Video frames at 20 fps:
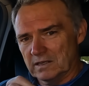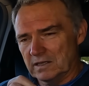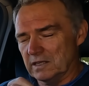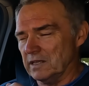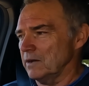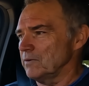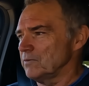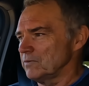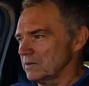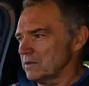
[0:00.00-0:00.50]
You
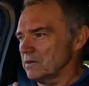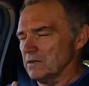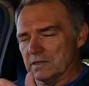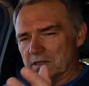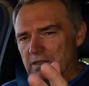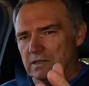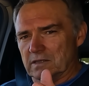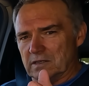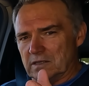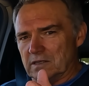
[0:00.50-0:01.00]
know,
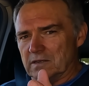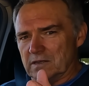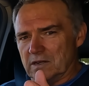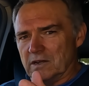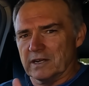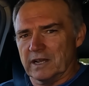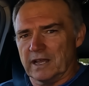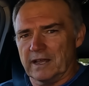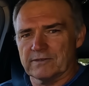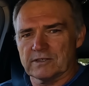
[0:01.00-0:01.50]
you've
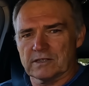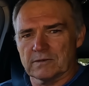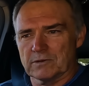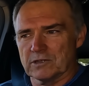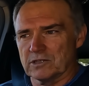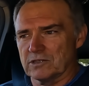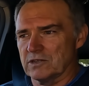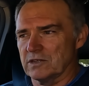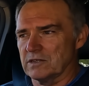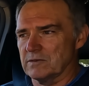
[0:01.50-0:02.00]
got to have some
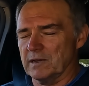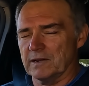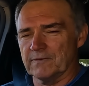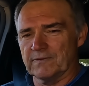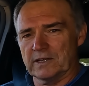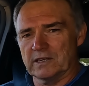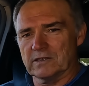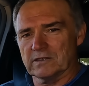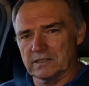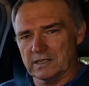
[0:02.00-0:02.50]
concerns about a
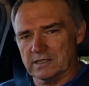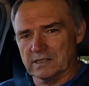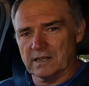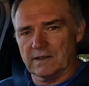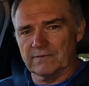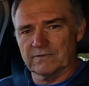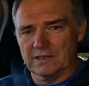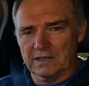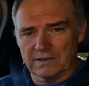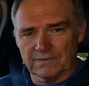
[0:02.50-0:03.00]
vehicle that doesn't
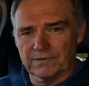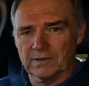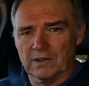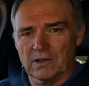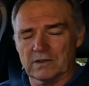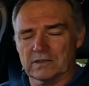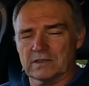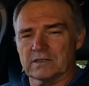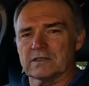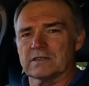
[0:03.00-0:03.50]
have diff
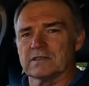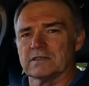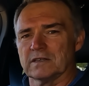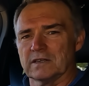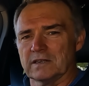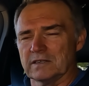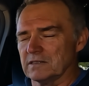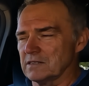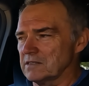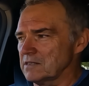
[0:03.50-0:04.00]
locks
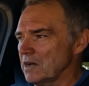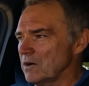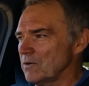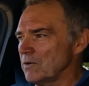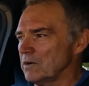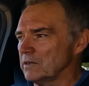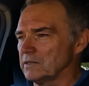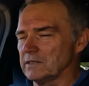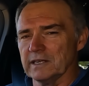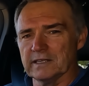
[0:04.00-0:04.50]
and so
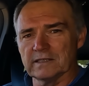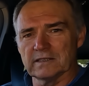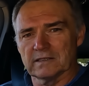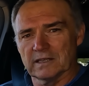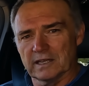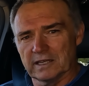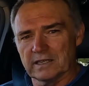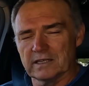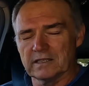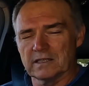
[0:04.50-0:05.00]
on,
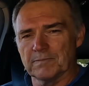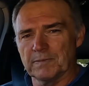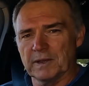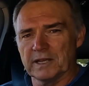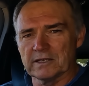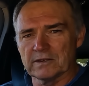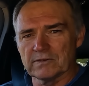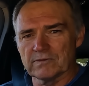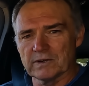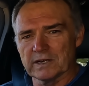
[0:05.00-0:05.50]
and an
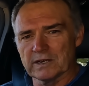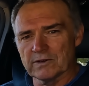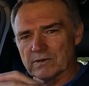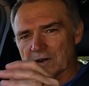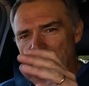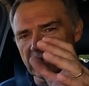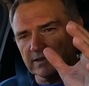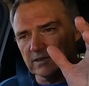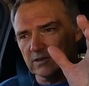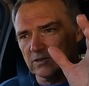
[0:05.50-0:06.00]
independent rear
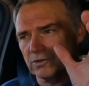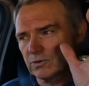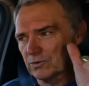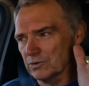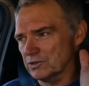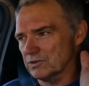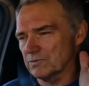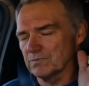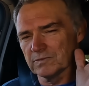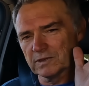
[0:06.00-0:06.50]
rad and the
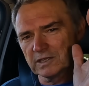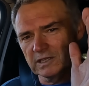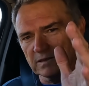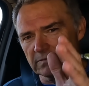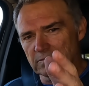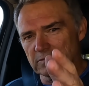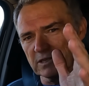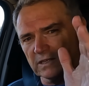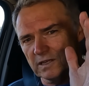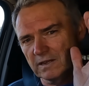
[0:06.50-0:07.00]
torsion
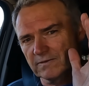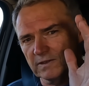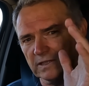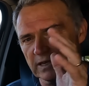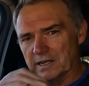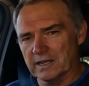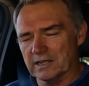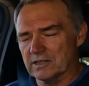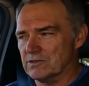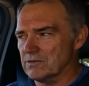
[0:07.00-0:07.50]
beam to give it
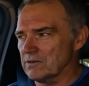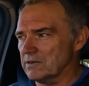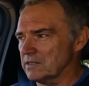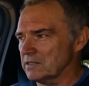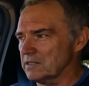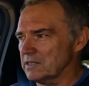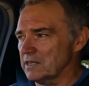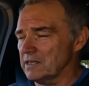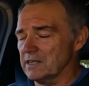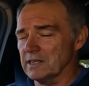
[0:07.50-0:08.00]
that extra
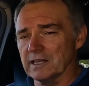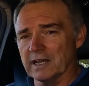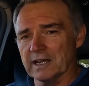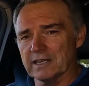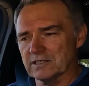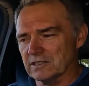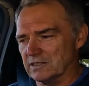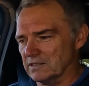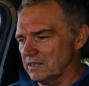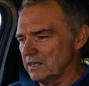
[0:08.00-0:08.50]

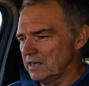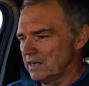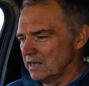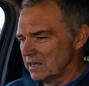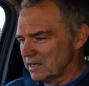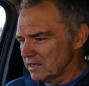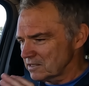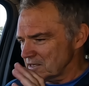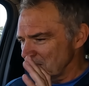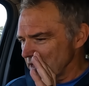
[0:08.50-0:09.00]
articulation.
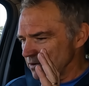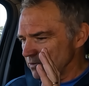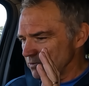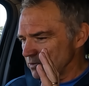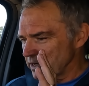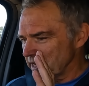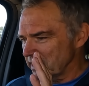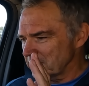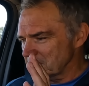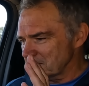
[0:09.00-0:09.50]
So
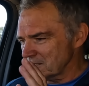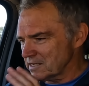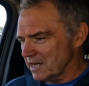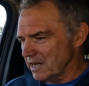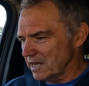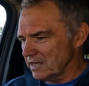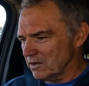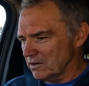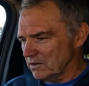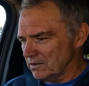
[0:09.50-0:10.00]
we're going to
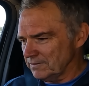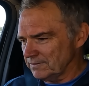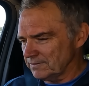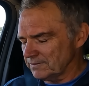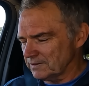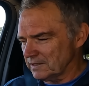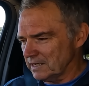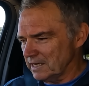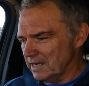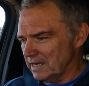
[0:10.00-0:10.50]
start
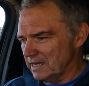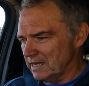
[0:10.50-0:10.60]
off